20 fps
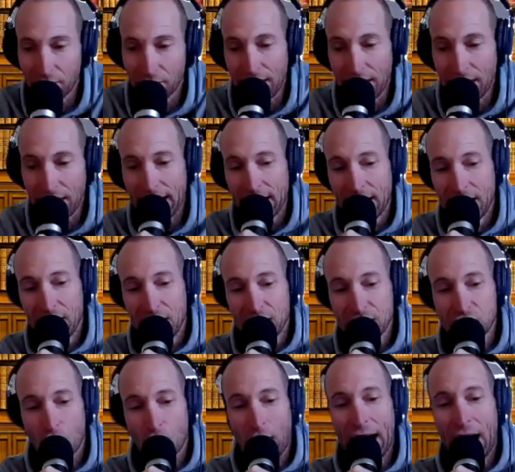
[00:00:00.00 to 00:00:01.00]
that.
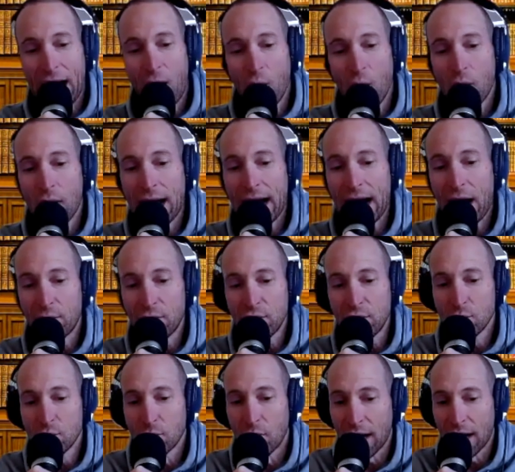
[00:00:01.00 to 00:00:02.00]
So how how do
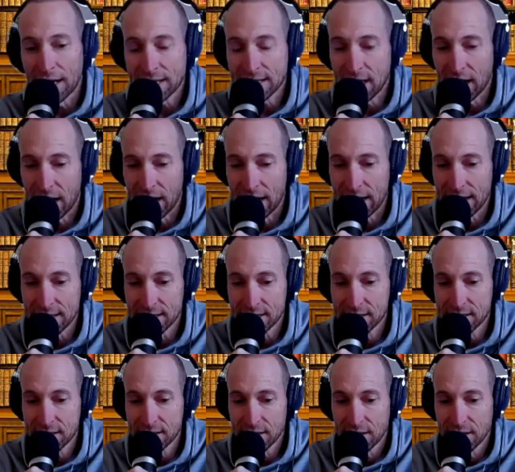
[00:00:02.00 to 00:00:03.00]
you
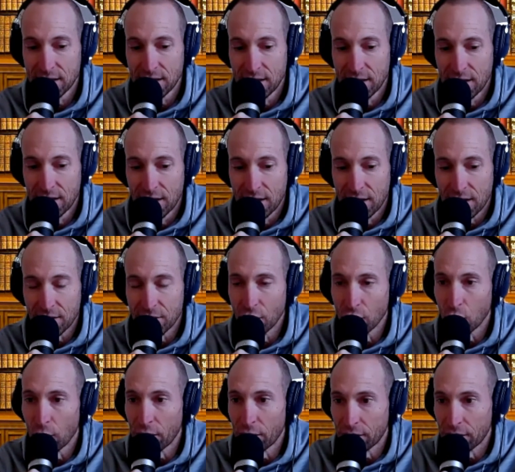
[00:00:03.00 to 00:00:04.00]
monetize the
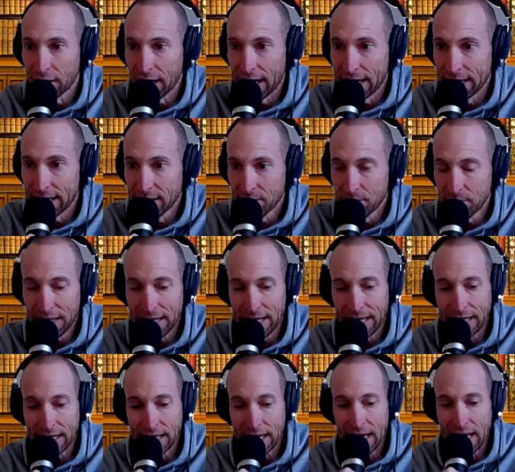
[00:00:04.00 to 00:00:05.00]
lawyer guide?
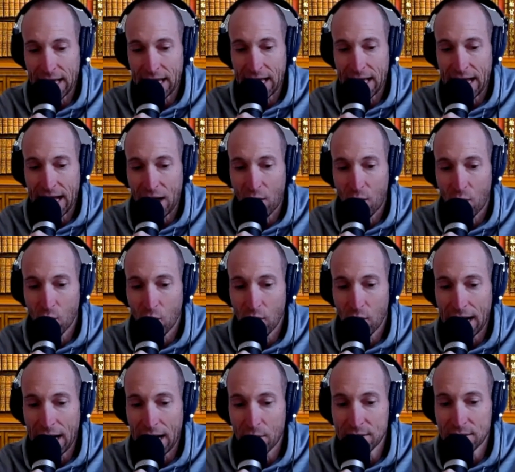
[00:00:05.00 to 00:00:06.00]
Meaning how
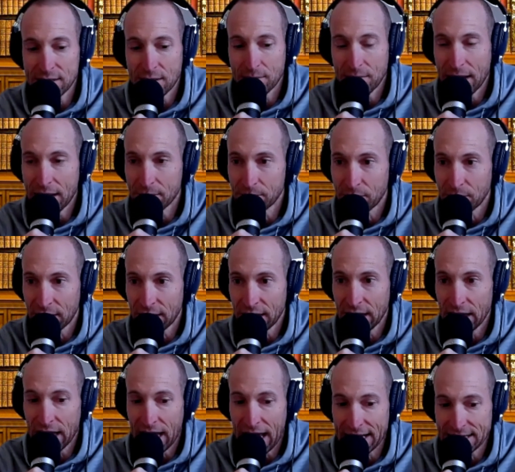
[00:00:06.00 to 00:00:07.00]
how does it make
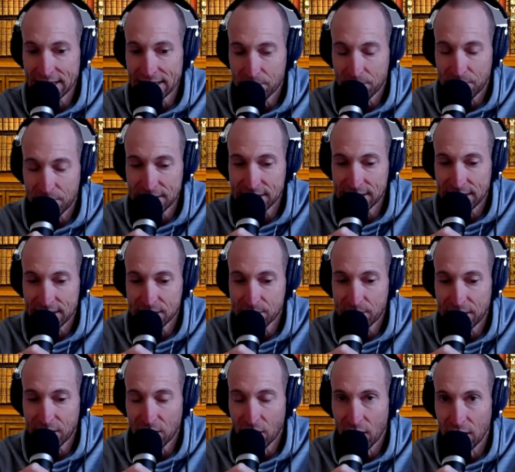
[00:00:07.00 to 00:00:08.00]
money as a business?
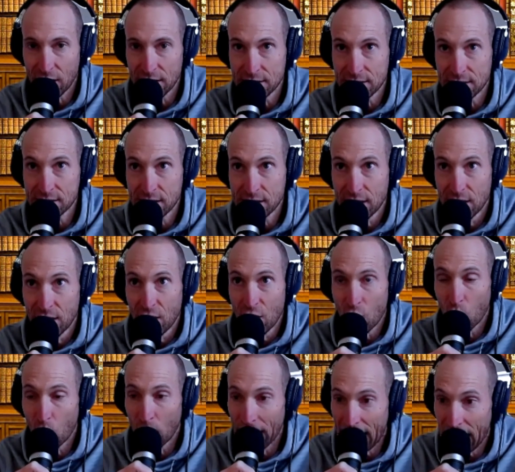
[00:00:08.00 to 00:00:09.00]
Because
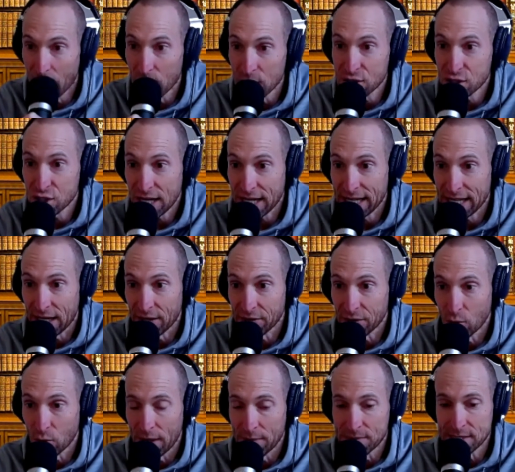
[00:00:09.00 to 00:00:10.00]
when I was checking out
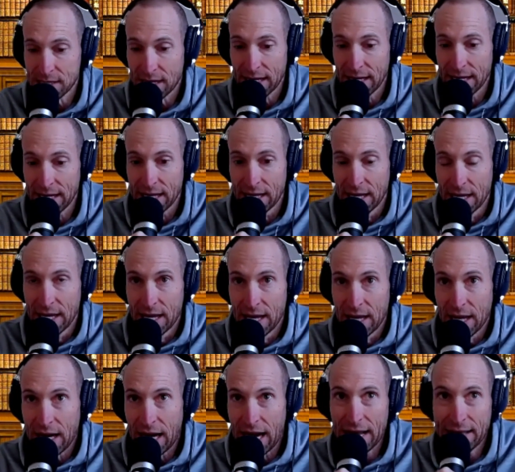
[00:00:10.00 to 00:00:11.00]
the website,
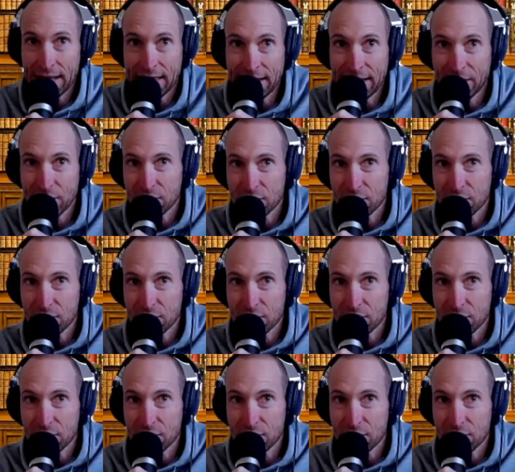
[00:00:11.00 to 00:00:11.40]
I think there's a